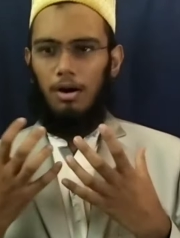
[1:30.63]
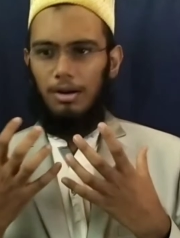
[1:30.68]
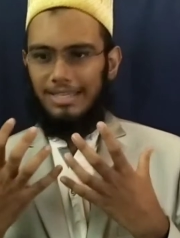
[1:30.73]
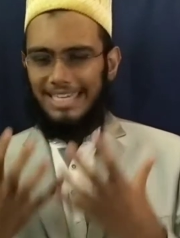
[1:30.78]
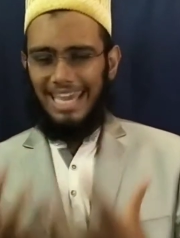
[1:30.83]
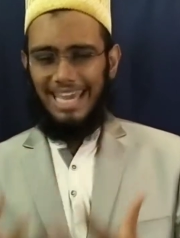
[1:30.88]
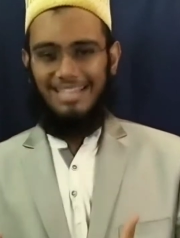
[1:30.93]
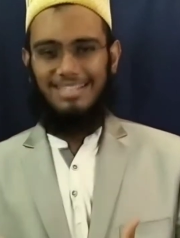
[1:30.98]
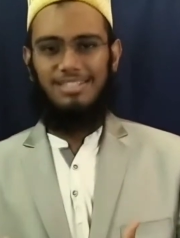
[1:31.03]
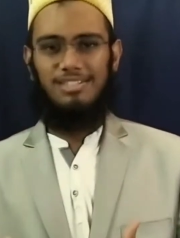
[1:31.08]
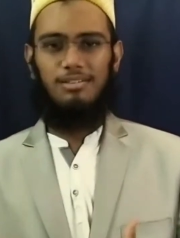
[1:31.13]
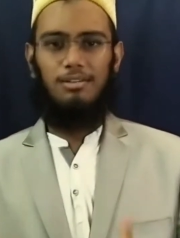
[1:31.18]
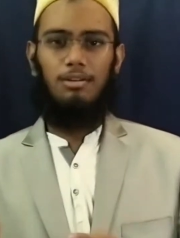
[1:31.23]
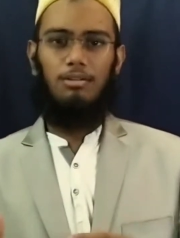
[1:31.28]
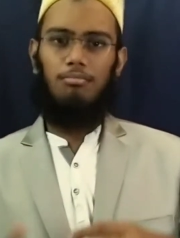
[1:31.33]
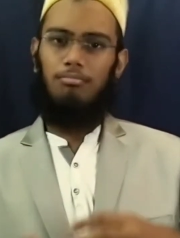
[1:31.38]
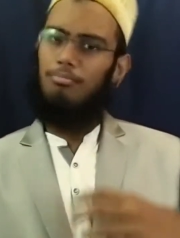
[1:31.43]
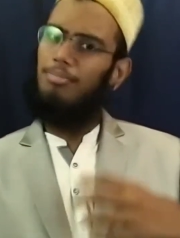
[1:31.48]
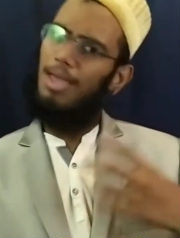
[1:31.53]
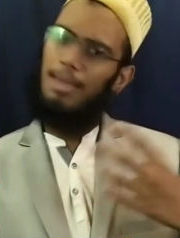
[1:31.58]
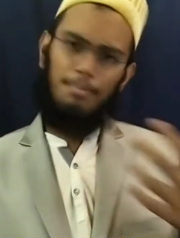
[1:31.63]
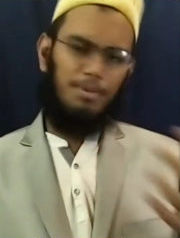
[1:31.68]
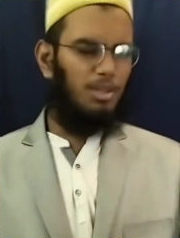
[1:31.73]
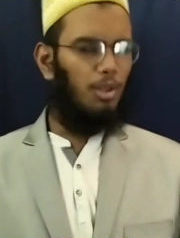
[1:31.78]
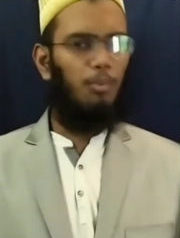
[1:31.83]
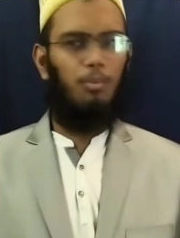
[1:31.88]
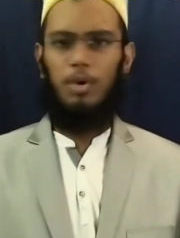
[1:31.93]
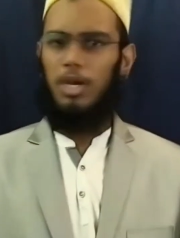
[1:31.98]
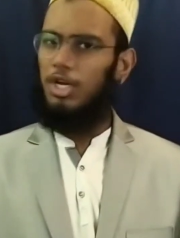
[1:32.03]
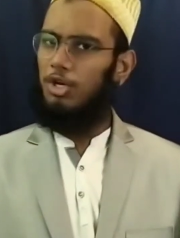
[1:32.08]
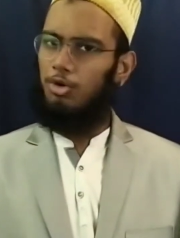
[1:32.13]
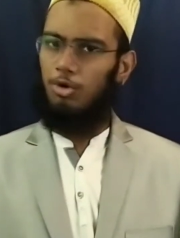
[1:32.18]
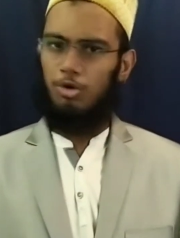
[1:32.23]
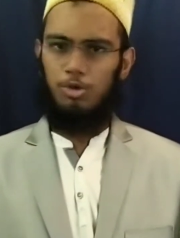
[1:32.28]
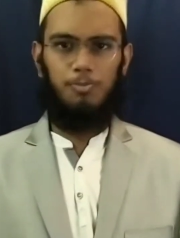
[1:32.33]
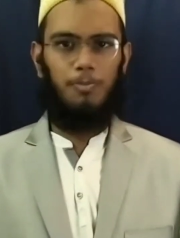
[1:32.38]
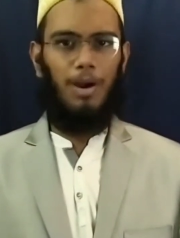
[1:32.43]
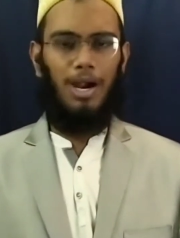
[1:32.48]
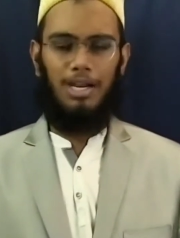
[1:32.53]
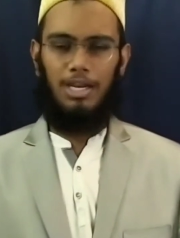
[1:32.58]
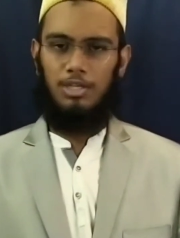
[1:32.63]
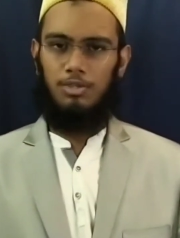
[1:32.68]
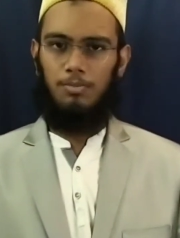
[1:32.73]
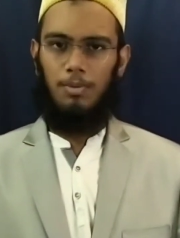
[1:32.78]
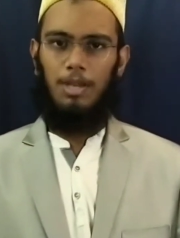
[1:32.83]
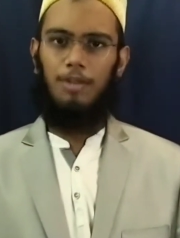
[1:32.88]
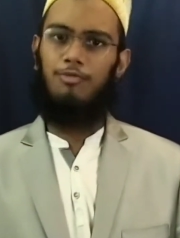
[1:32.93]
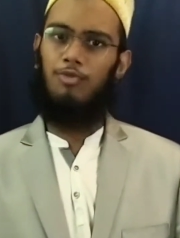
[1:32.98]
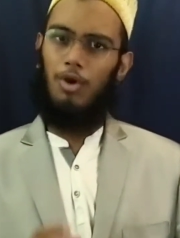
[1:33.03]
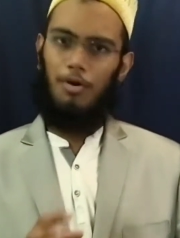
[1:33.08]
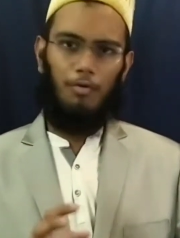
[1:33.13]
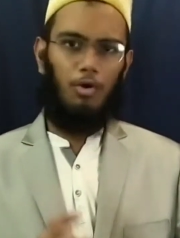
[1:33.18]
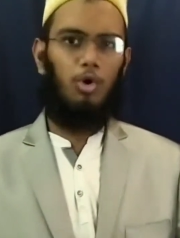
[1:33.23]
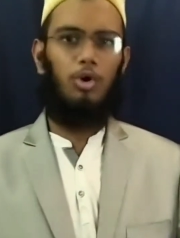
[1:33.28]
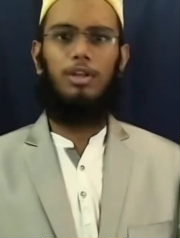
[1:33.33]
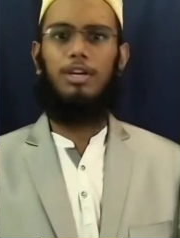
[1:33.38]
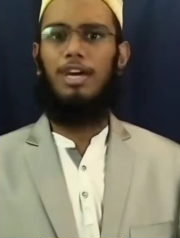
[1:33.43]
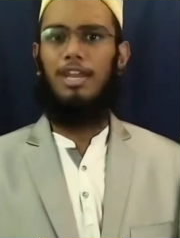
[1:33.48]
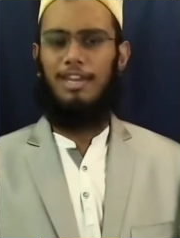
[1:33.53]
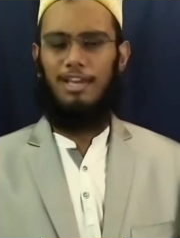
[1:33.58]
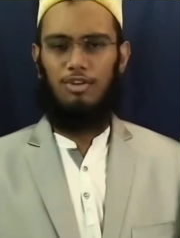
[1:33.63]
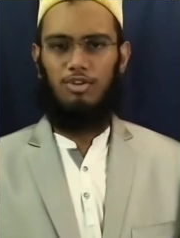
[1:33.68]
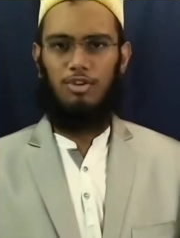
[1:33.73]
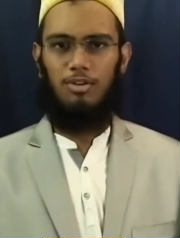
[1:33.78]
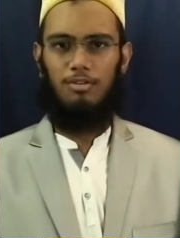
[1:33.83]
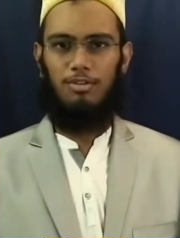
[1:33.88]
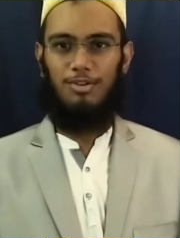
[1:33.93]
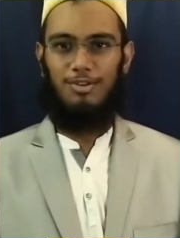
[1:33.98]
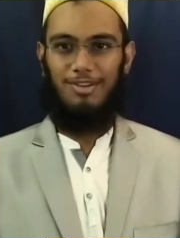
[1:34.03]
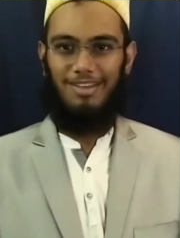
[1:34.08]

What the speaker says: text, maybe the videos part as well if you have a good connection.